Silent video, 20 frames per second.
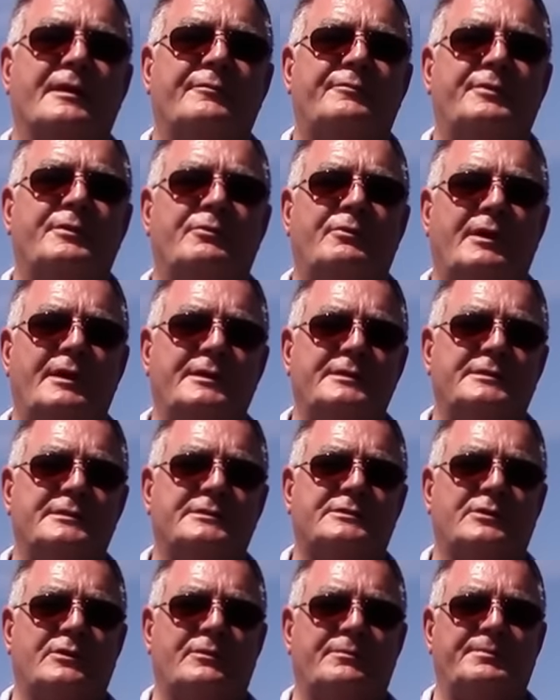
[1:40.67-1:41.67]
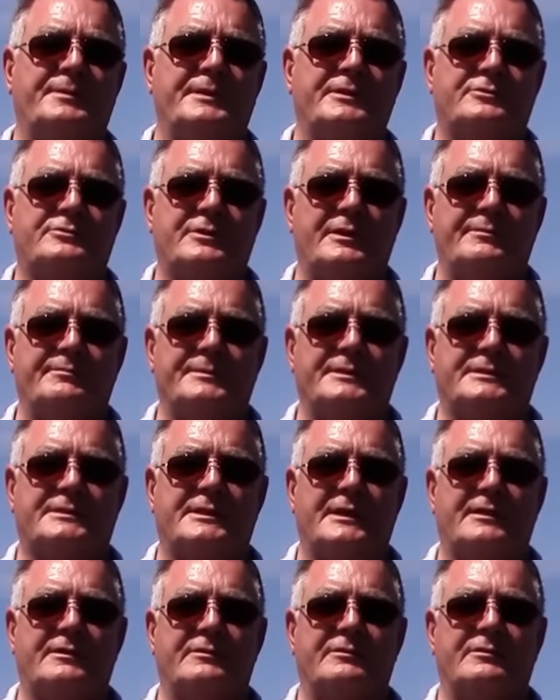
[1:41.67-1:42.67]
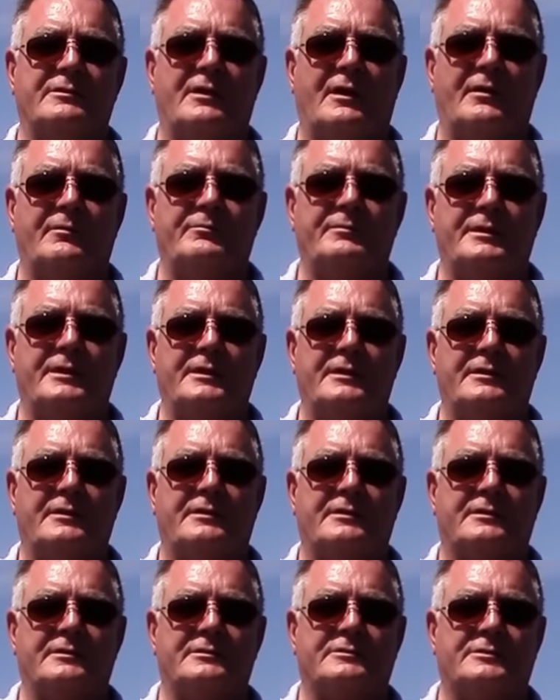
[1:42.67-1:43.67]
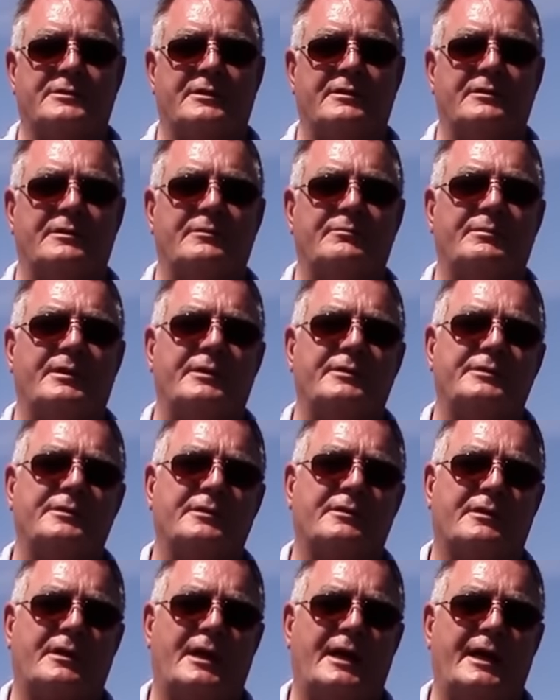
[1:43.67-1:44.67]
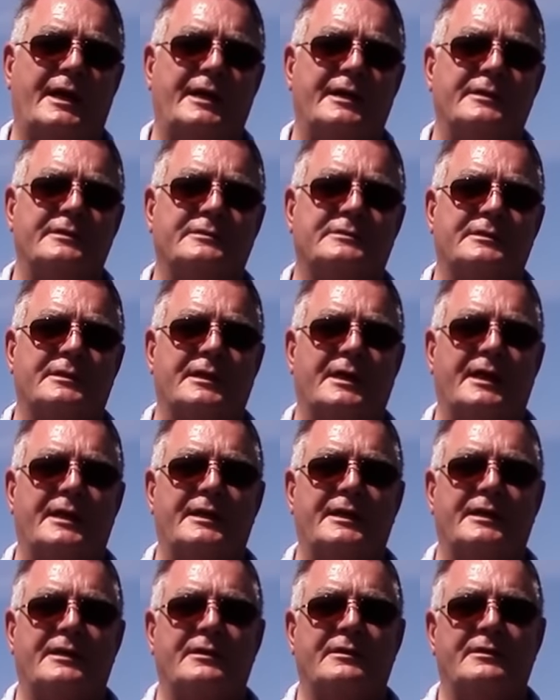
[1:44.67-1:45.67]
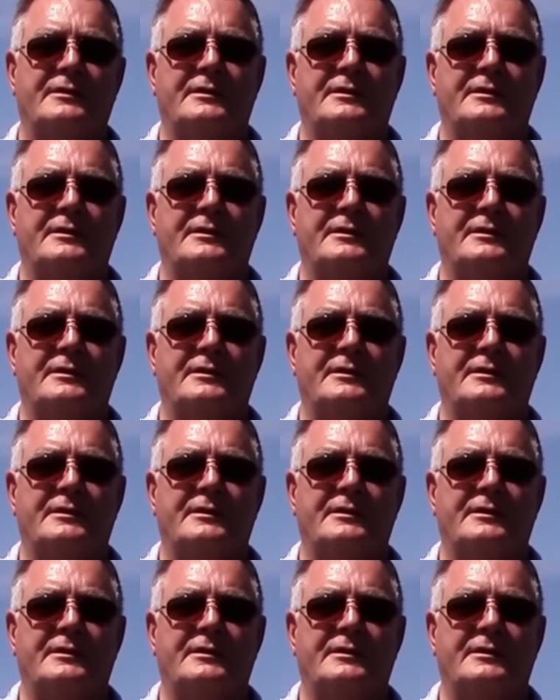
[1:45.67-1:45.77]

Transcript: if you want to just open a treatment center and not be concerned about your clients or getting